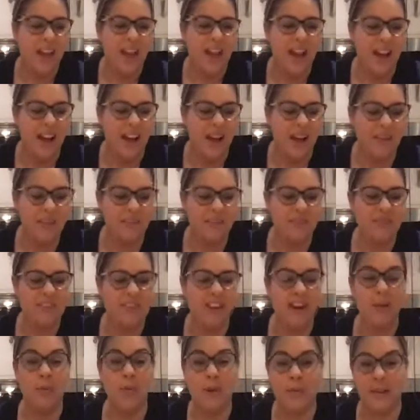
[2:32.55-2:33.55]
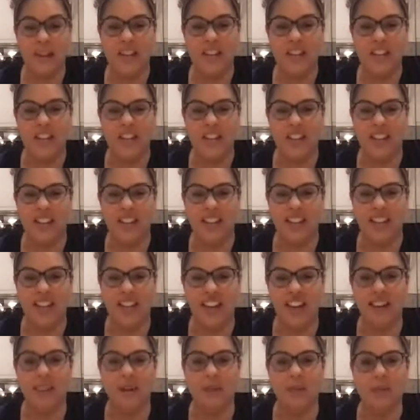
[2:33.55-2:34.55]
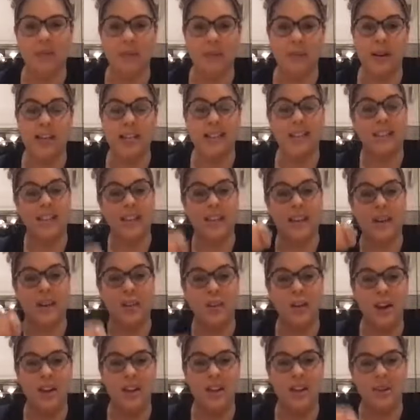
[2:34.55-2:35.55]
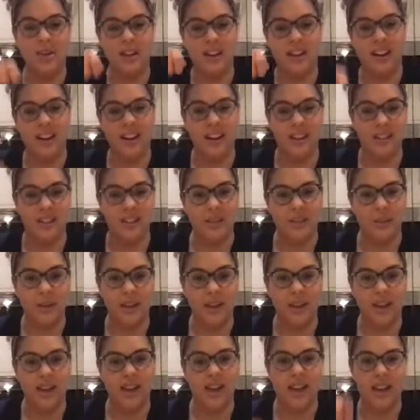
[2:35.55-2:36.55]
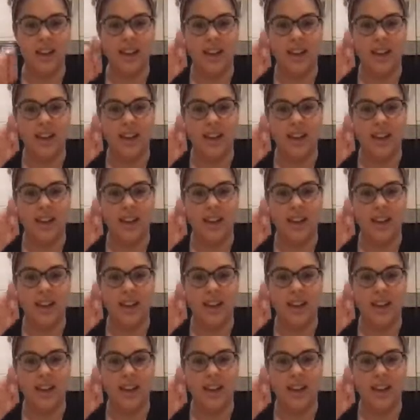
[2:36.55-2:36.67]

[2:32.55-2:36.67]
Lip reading: we're making a checker cake, which basically, when you cut into it,